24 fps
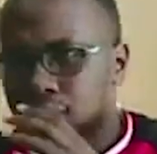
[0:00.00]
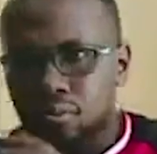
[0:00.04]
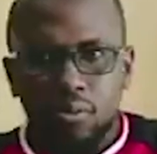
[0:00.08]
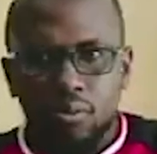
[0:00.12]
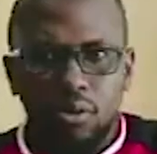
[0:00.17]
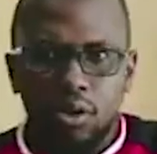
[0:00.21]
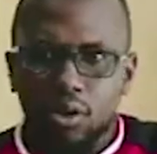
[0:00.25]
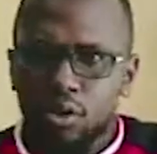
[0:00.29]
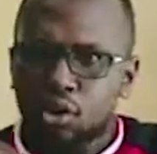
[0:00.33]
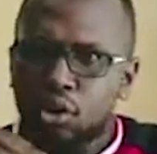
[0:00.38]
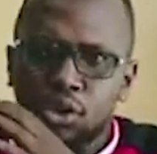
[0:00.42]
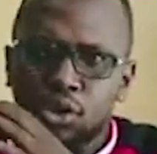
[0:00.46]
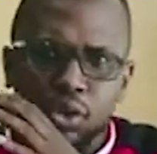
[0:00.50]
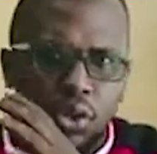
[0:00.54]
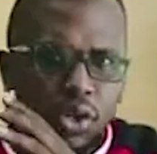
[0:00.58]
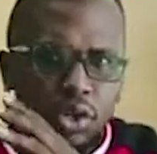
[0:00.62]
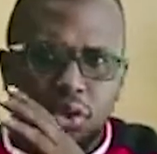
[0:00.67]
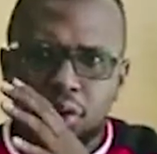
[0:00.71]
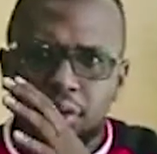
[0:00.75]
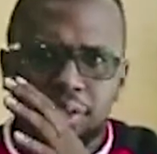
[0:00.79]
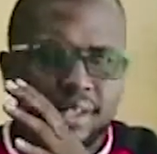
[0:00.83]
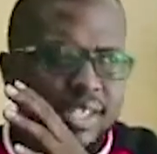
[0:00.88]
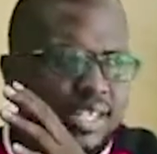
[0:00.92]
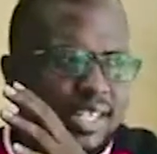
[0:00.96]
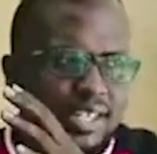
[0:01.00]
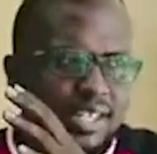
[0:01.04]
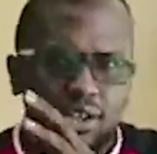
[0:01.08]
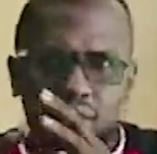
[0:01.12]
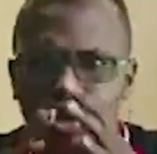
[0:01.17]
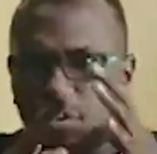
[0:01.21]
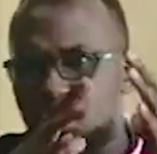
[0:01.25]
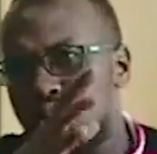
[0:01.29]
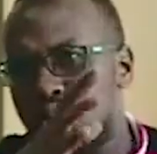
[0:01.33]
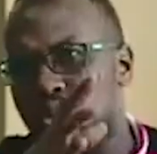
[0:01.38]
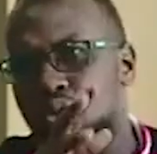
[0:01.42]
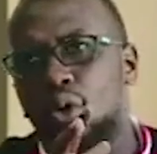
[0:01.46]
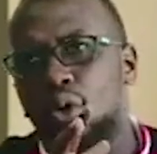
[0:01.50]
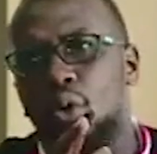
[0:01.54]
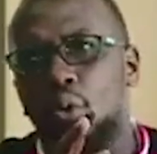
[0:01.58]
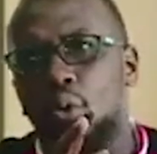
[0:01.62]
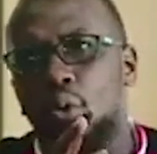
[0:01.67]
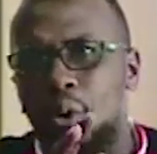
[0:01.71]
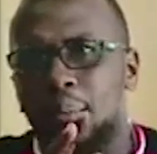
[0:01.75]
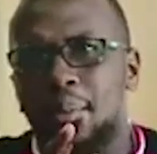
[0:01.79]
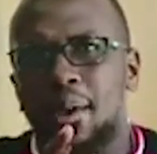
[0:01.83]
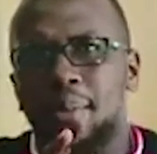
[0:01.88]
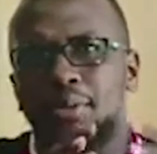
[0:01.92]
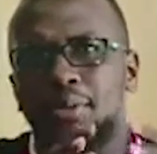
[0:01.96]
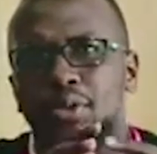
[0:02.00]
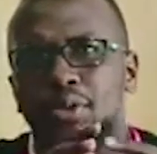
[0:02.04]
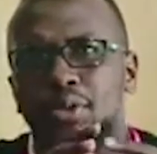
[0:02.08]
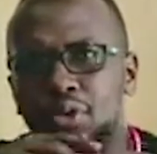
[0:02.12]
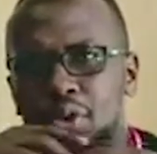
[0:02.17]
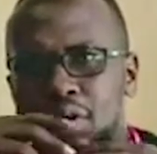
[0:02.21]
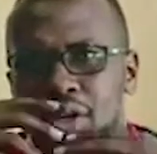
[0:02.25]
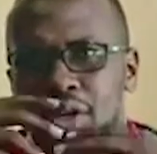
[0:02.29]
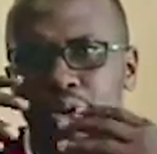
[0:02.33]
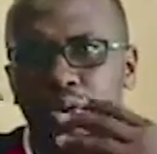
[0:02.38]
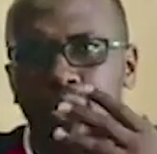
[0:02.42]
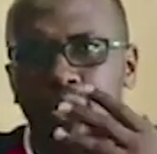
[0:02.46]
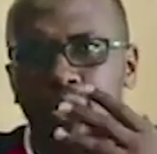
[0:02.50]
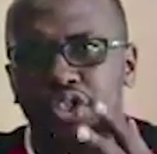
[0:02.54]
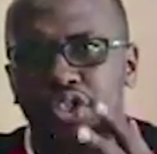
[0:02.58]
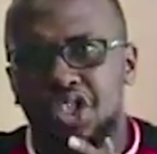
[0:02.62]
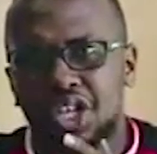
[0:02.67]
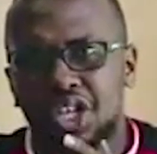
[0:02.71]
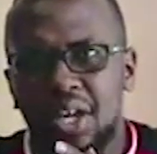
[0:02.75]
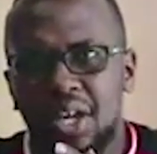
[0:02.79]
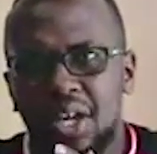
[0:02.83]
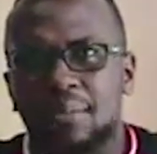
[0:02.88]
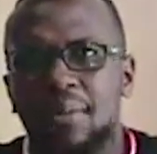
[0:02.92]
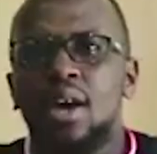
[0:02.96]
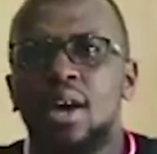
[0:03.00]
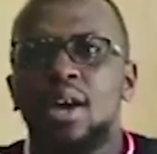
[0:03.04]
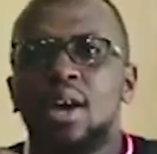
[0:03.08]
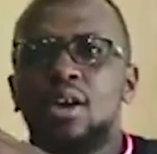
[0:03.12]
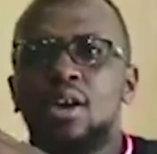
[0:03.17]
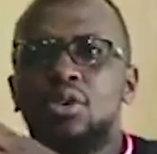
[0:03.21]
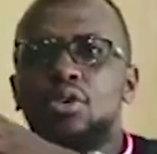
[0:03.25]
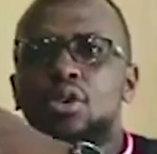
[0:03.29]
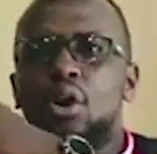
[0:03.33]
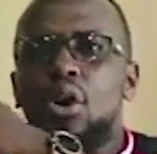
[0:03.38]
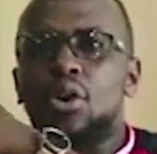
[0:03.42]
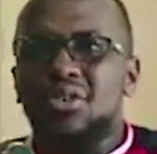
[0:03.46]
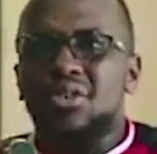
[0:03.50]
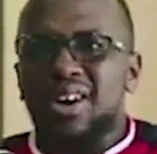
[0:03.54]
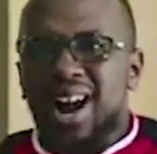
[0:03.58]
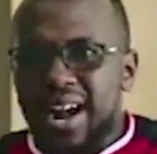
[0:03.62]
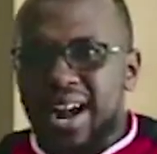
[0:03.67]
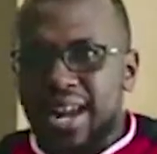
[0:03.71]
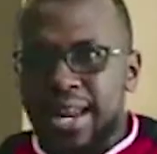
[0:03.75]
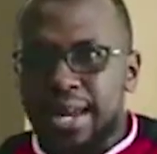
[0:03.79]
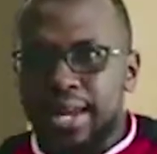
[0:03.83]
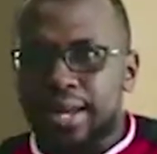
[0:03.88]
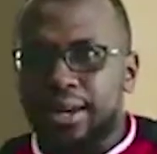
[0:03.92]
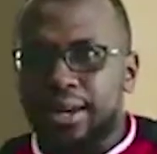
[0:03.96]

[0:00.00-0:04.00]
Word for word: you're doing your T Z, you're doing your warm-ups, you're doing your gym, you're running,